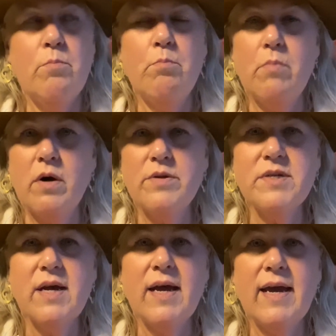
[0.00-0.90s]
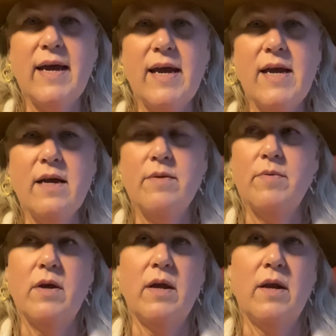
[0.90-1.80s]
multi
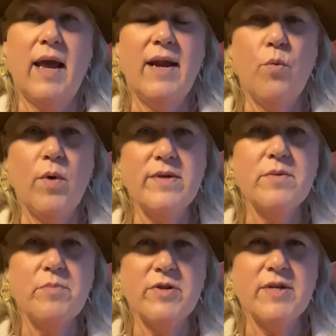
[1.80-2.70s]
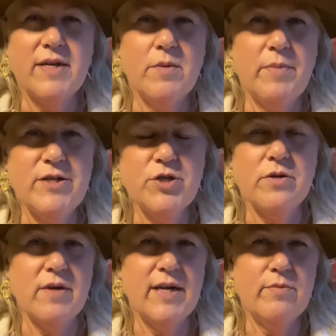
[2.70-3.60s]
and, and it wasn't
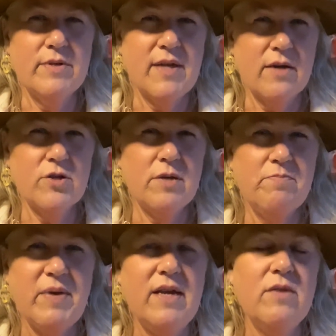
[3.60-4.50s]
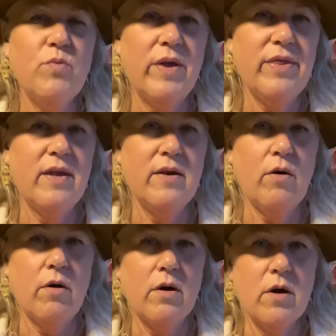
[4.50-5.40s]
multidimensional. It was actually being within
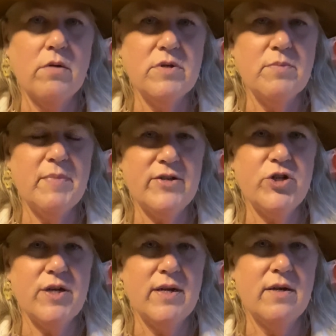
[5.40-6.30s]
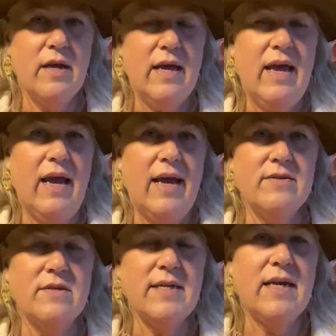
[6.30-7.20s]
our own dimension and
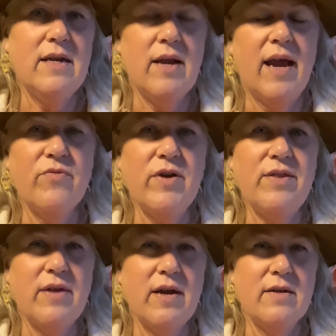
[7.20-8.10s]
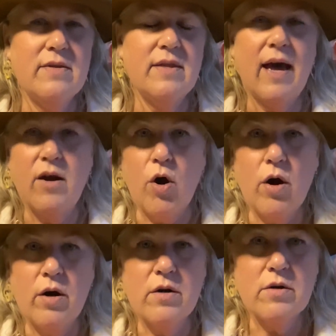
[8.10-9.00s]
seeing everything that
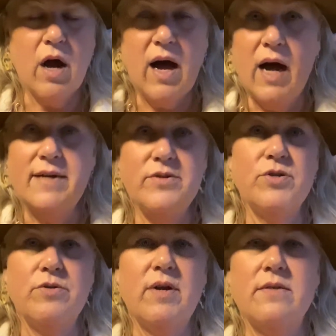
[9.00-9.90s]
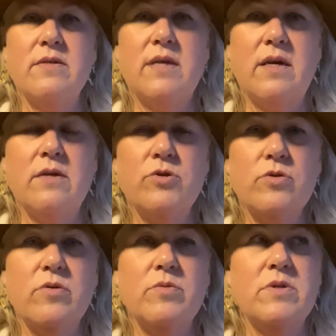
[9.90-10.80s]
our eyes do not see.
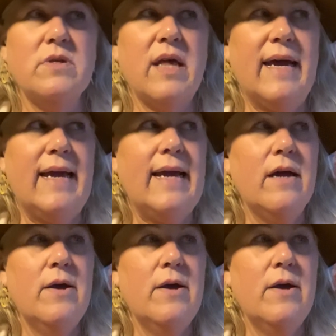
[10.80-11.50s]
So it was like